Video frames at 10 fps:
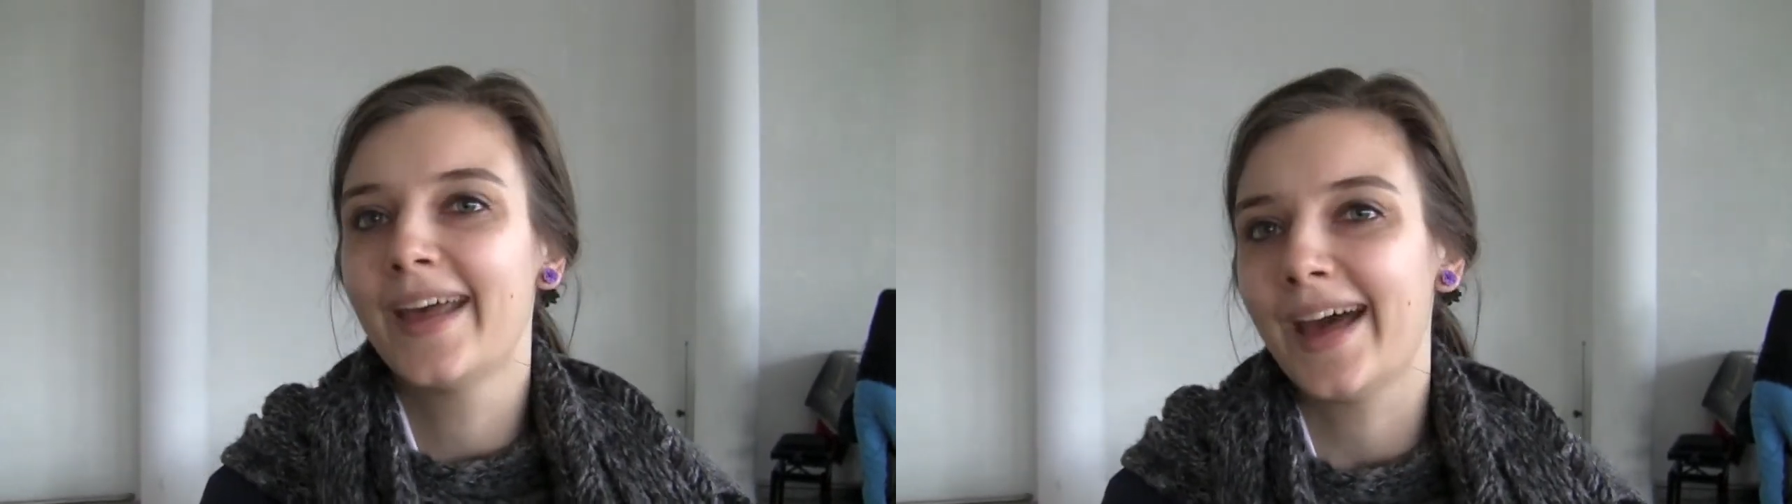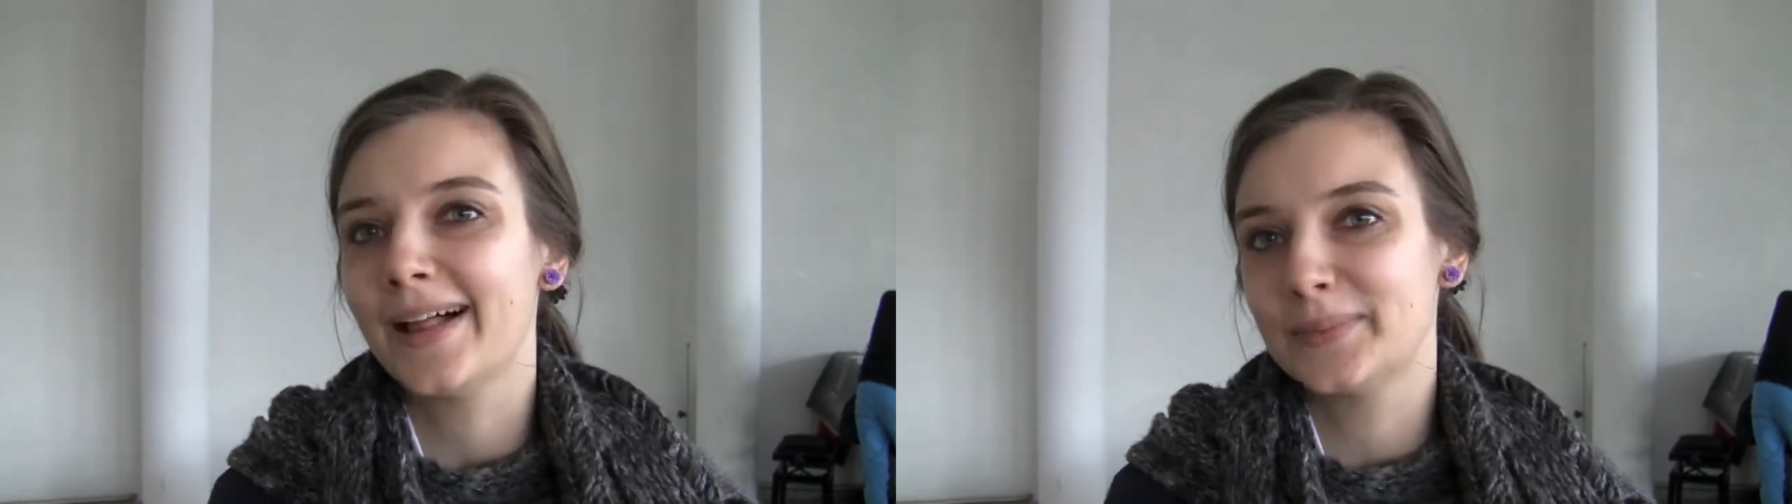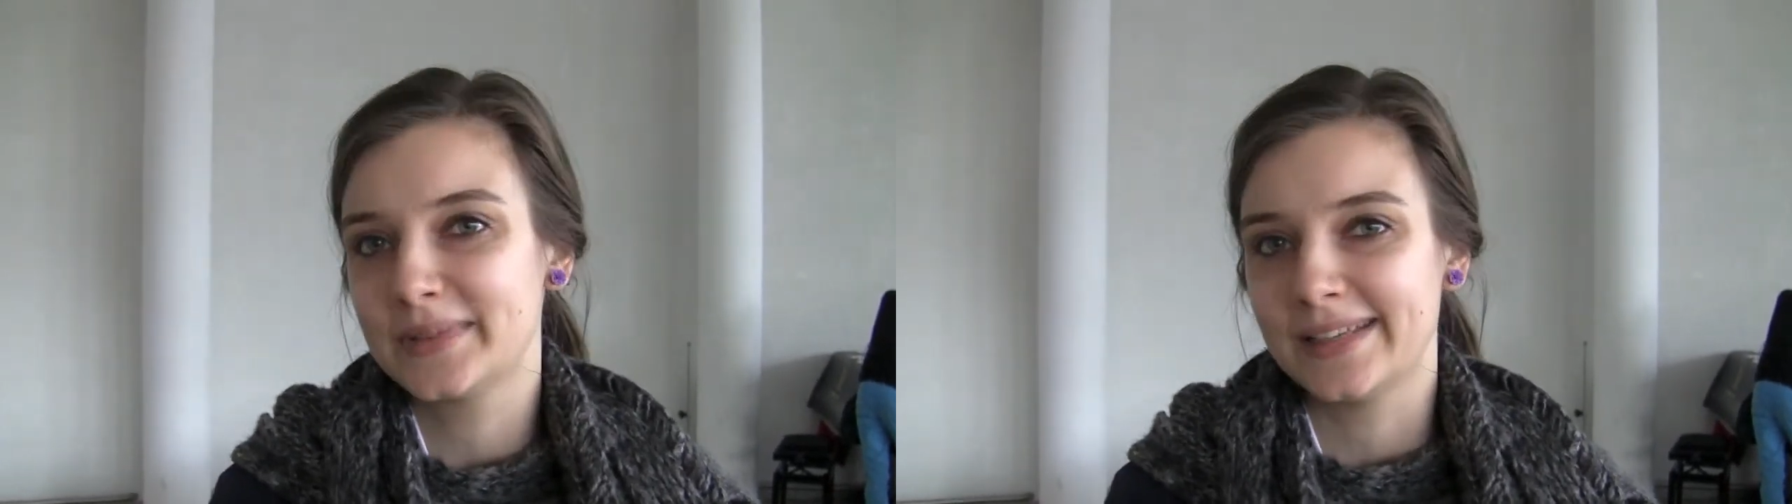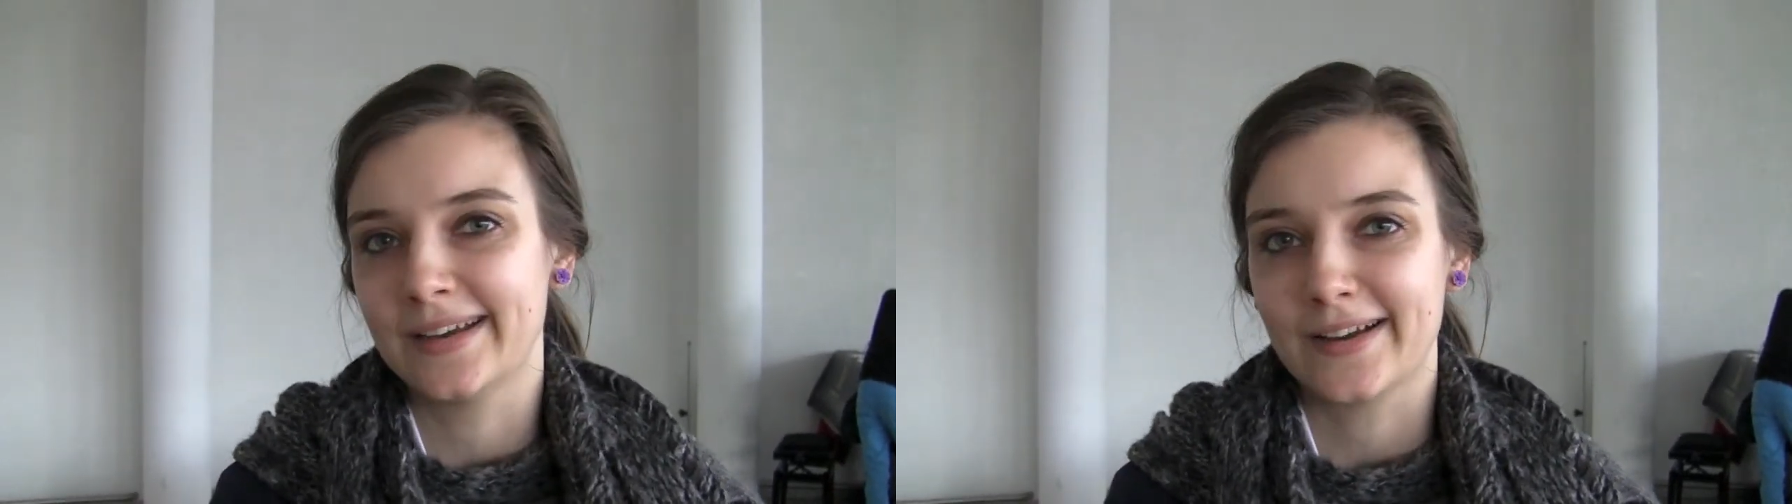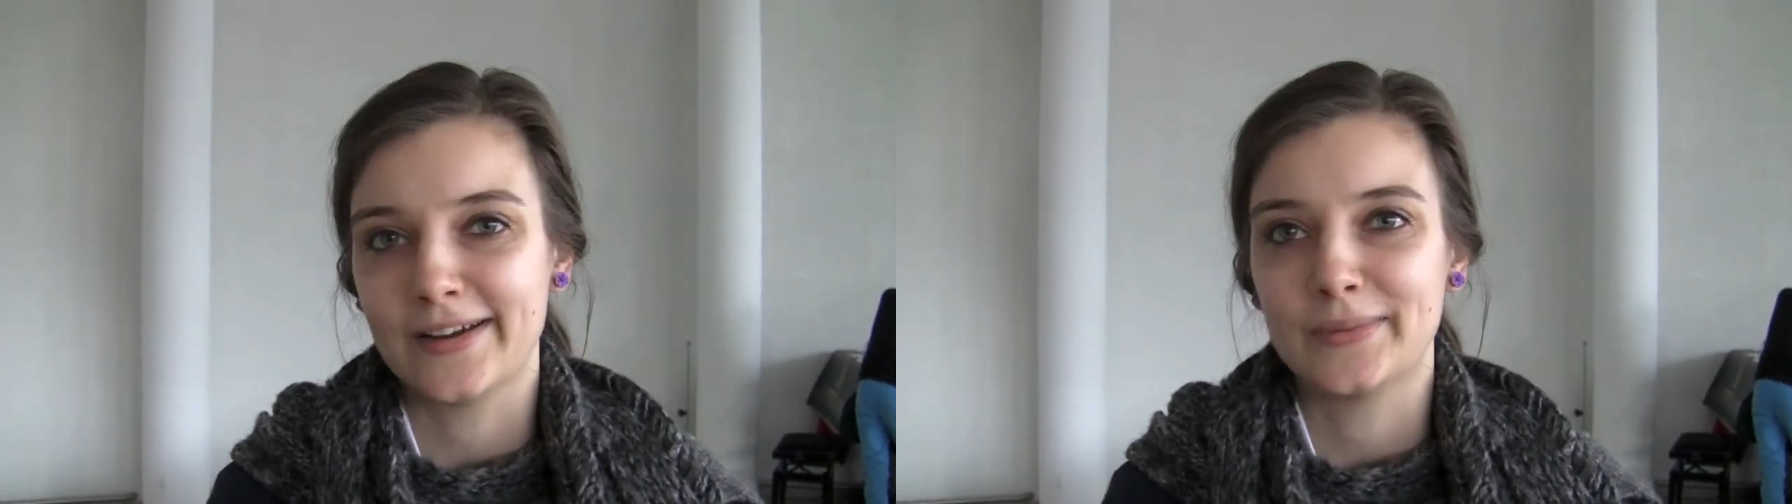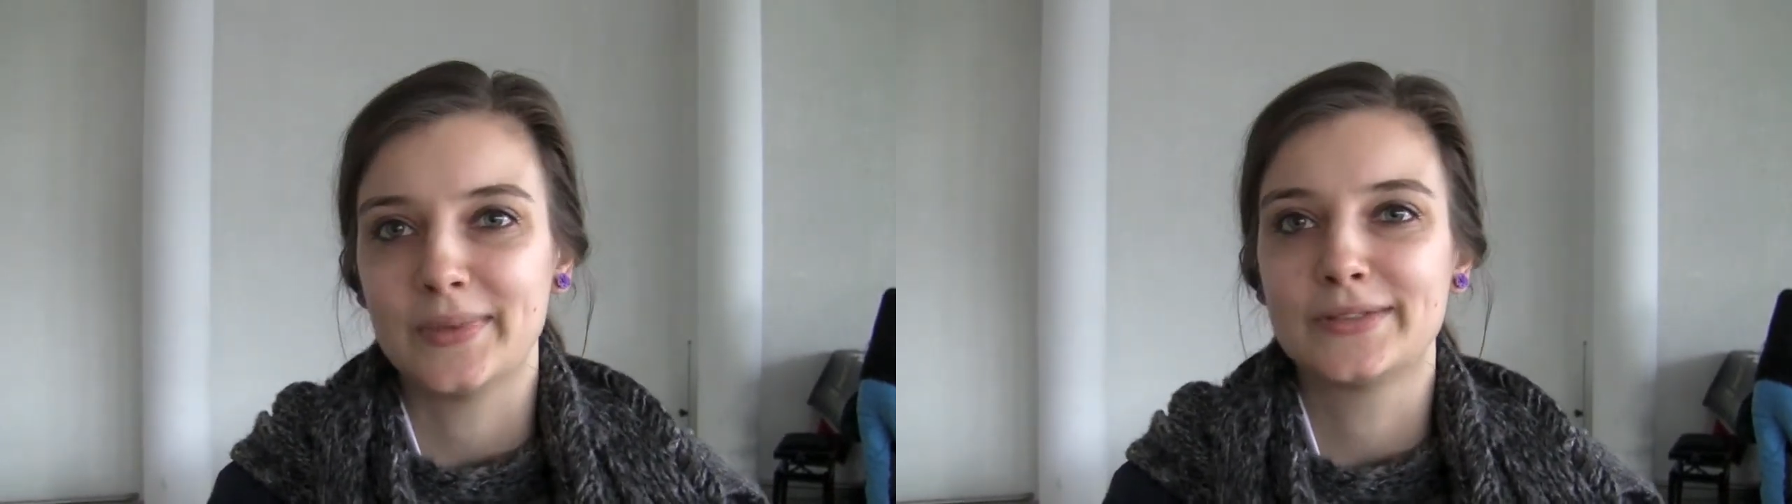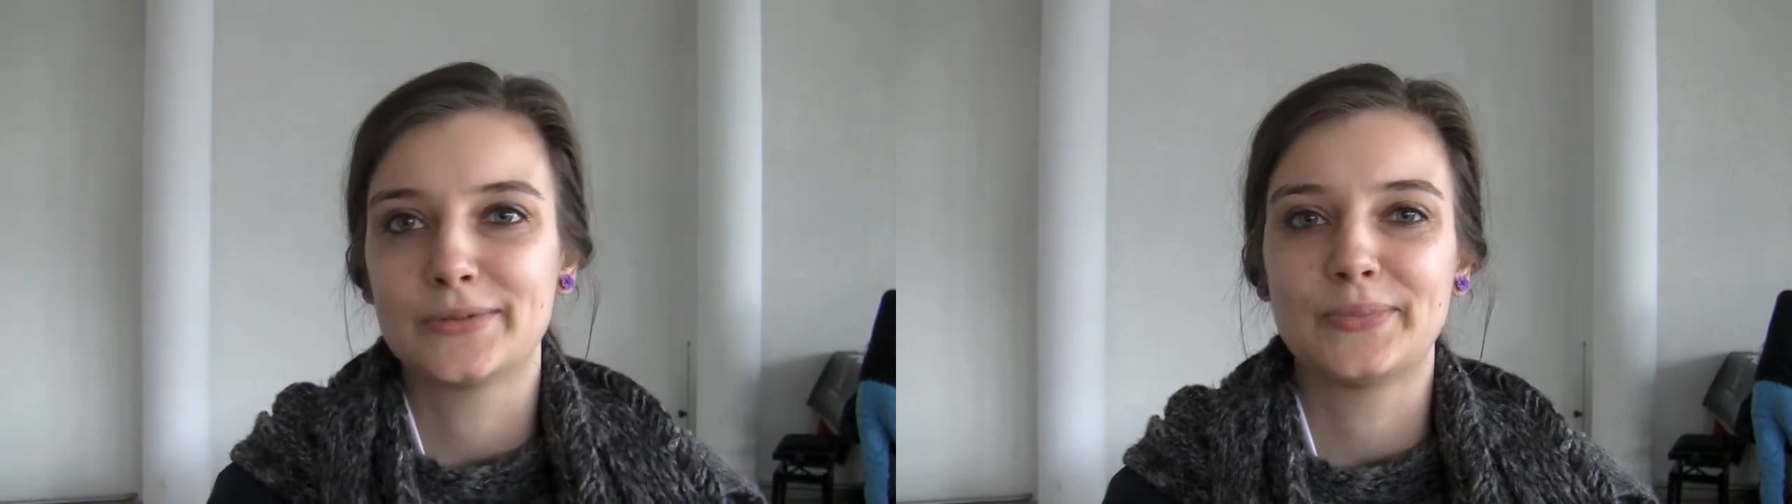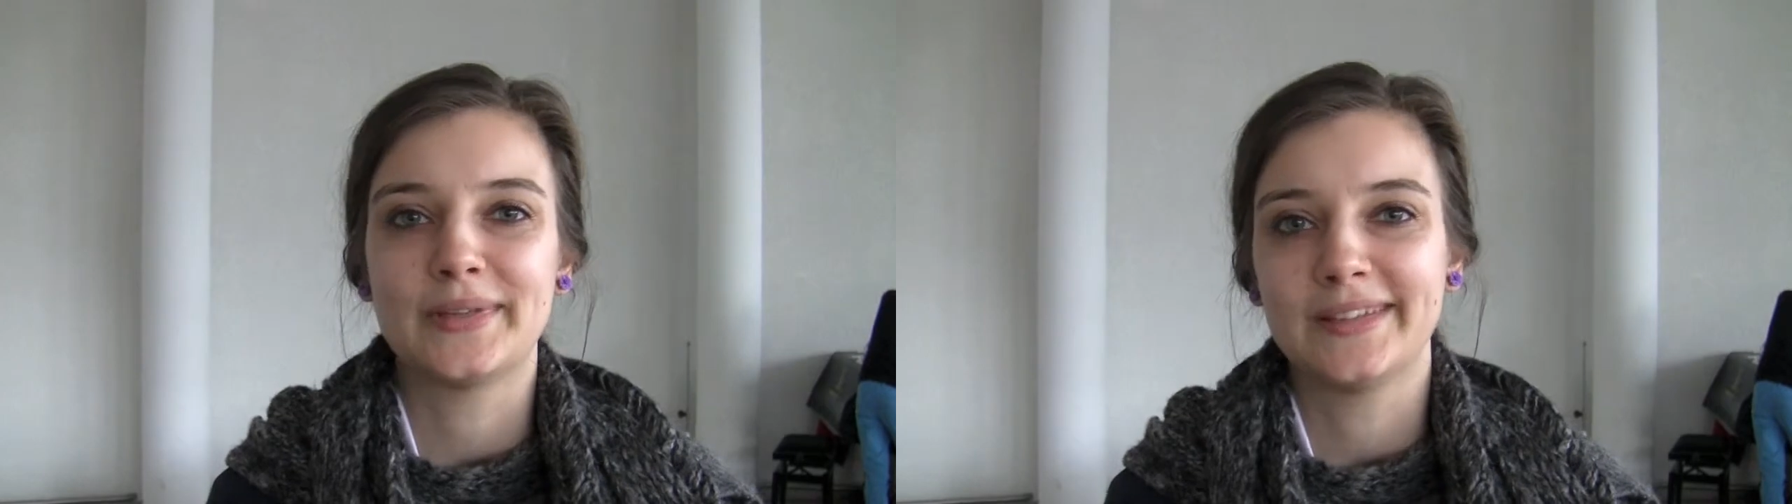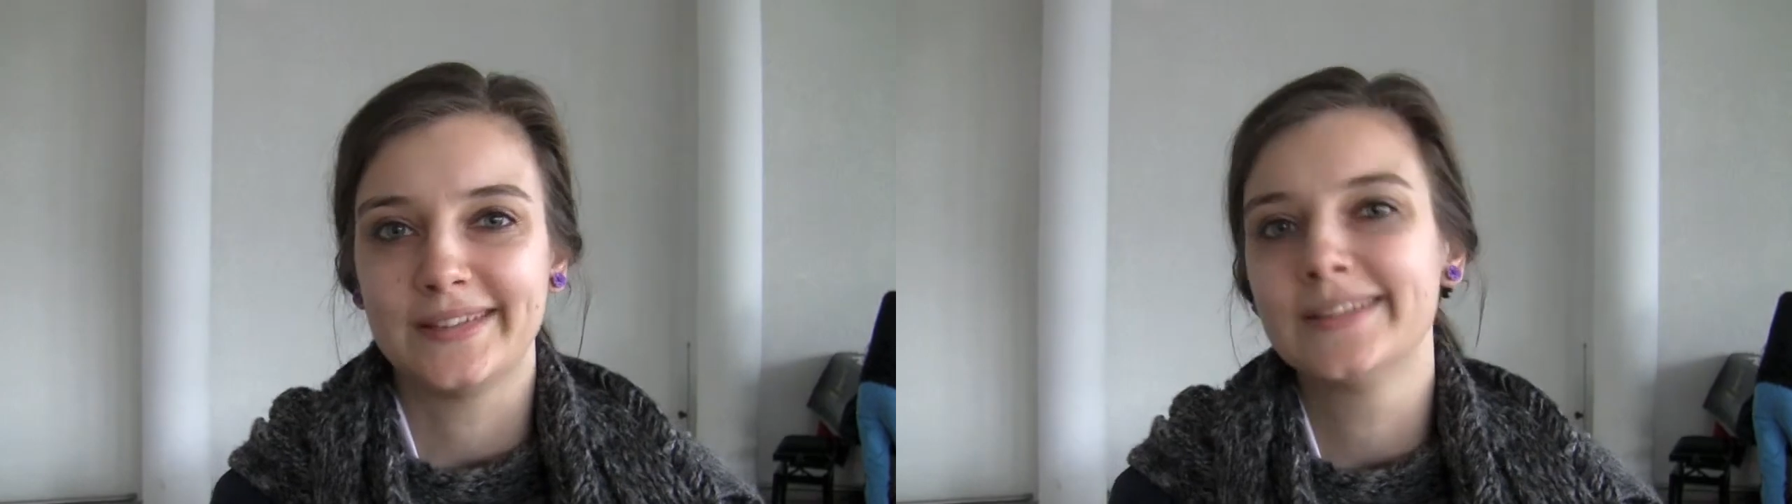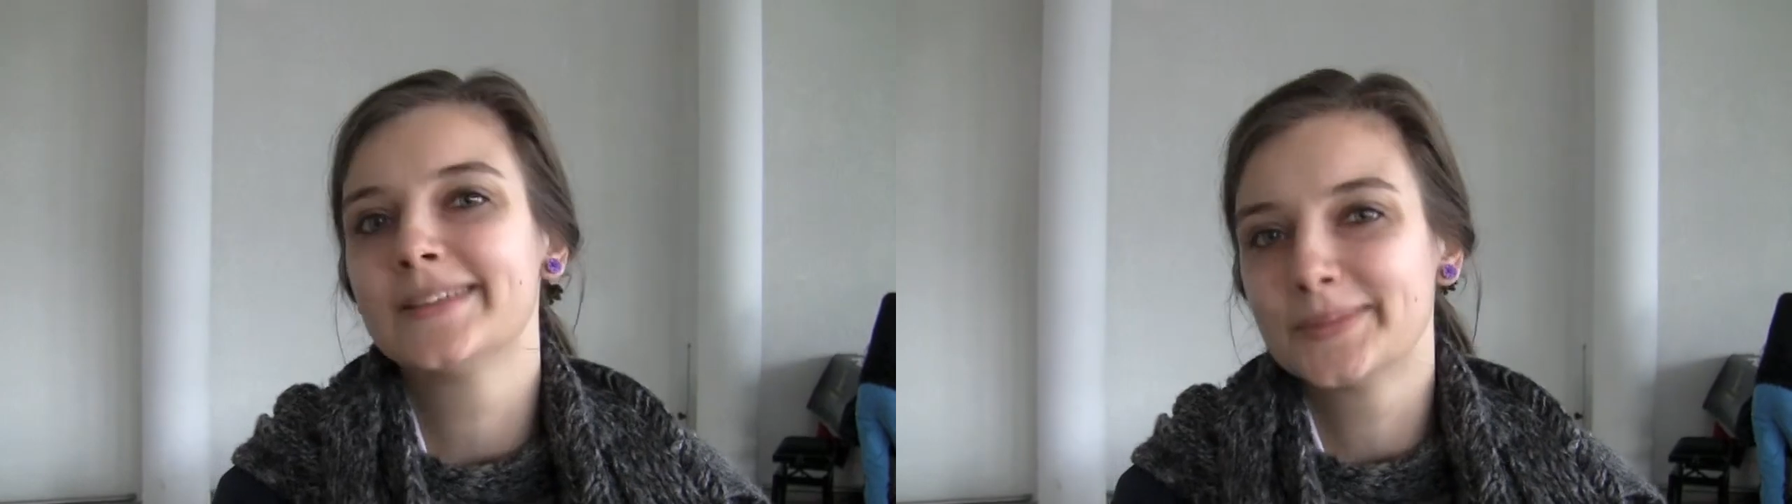help the economy to be